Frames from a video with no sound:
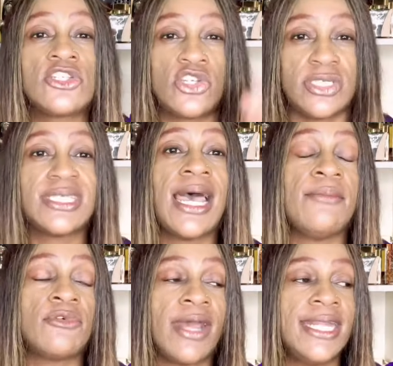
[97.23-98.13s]
to
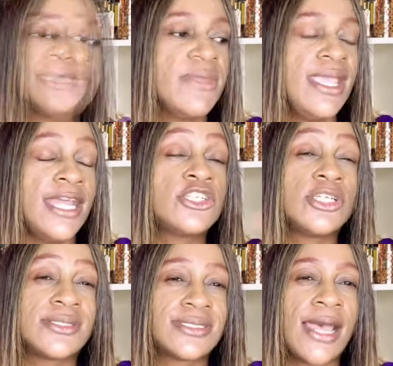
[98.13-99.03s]
some, right? And
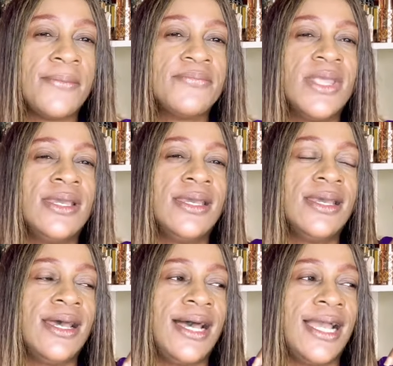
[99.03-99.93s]
to some,
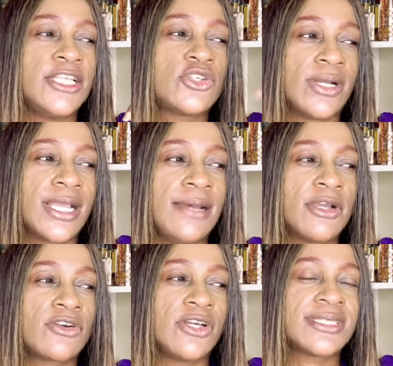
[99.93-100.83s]
it's going to come
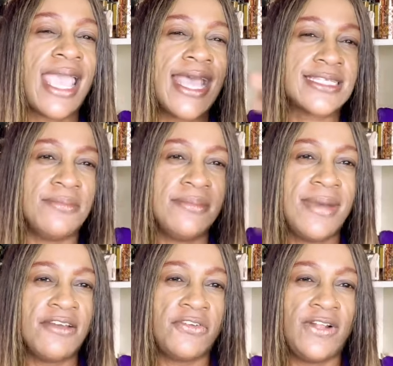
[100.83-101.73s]
across as
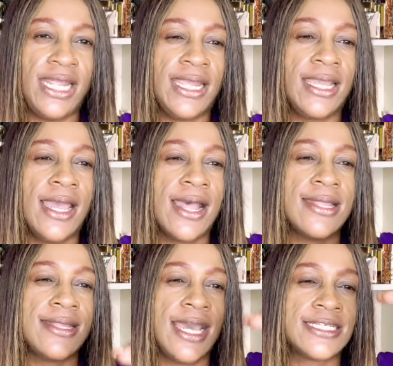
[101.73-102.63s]
muffling
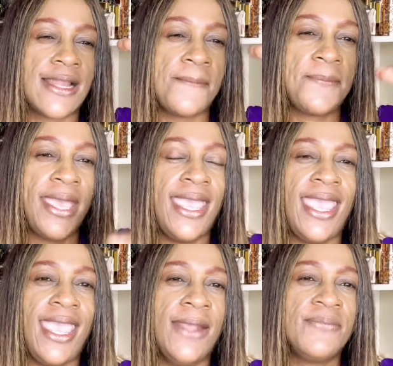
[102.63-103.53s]
that
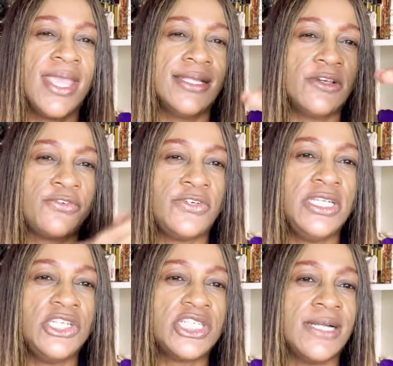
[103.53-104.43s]
pear and the
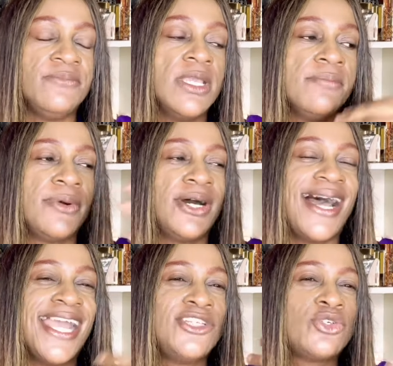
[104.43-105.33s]
freesia, but
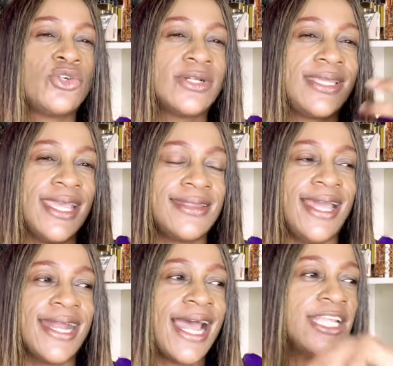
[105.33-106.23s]
I do not get that. I